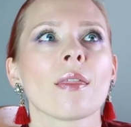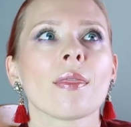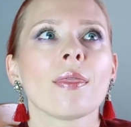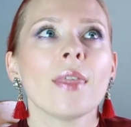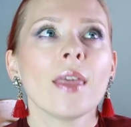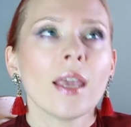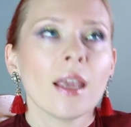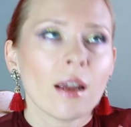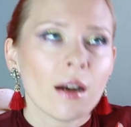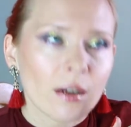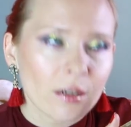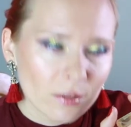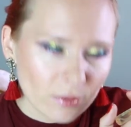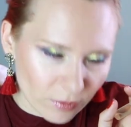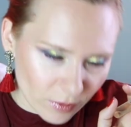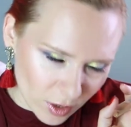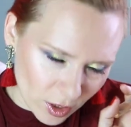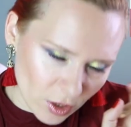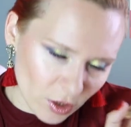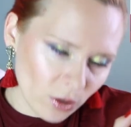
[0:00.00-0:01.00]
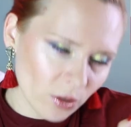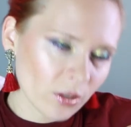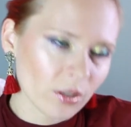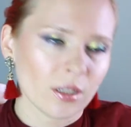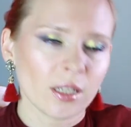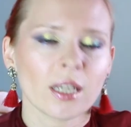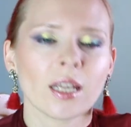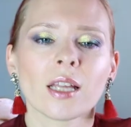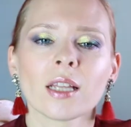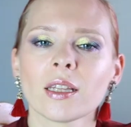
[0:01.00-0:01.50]
They are
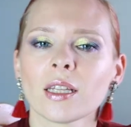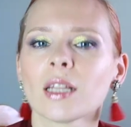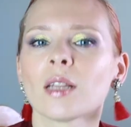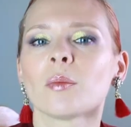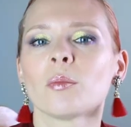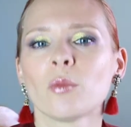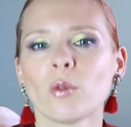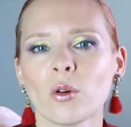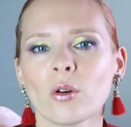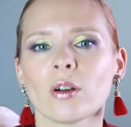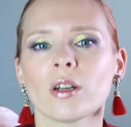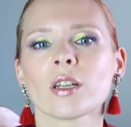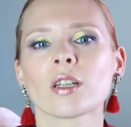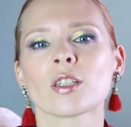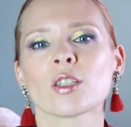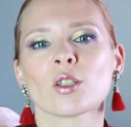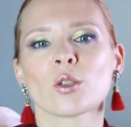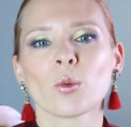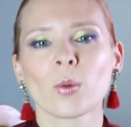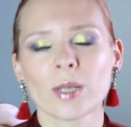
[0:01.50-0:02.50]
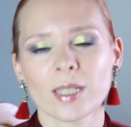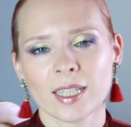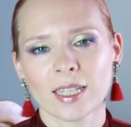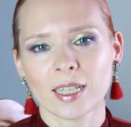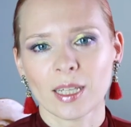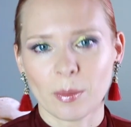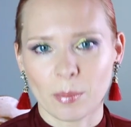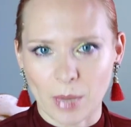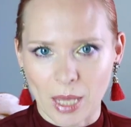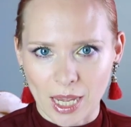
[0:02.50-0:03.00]
certainly a little more
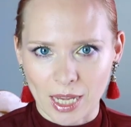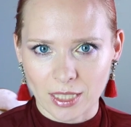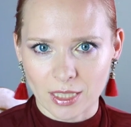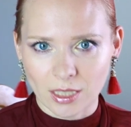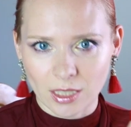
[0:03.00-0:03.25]
exquisitely made,